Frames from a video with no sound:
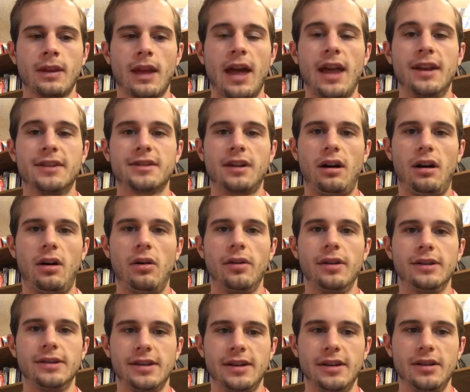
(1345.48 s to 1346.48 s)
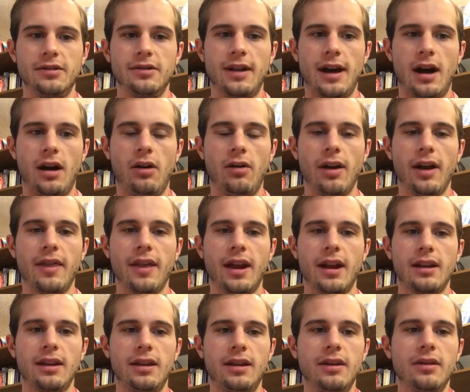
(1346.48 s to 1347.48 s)
And it's always here now, and
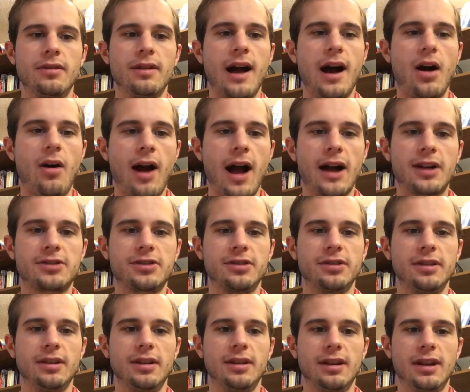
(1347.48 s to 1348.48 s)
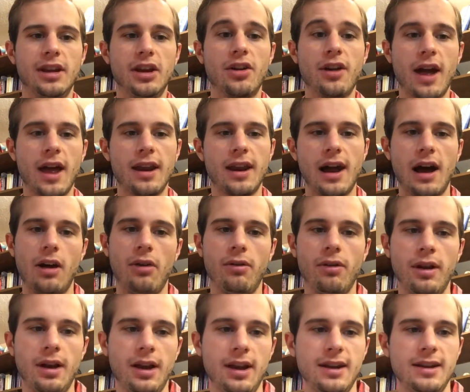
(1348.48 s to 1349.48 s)
that here now actually, here and
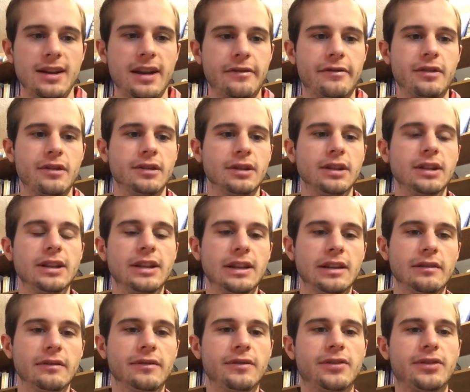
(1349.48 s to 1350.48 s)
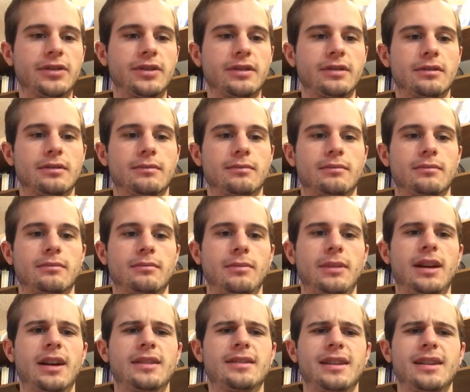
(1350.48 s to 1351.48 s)
now, never leaves
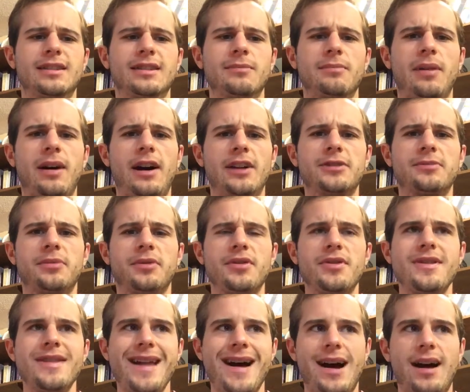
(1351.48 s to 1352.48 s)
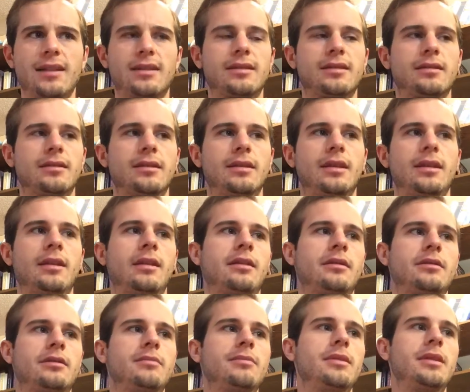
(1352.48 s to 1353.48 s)
because it's impossible not
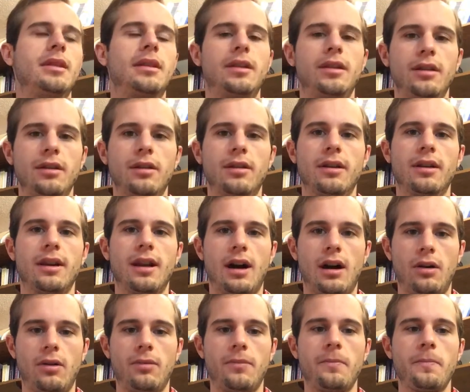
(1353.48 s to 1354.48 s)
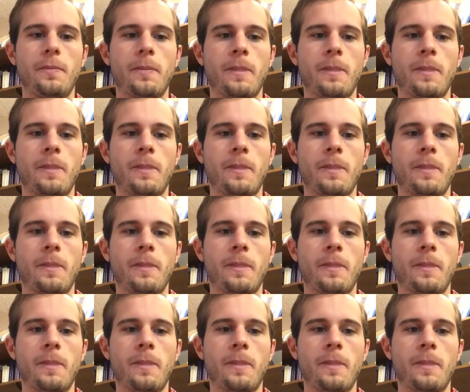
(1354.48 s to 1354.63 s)
to be here and now.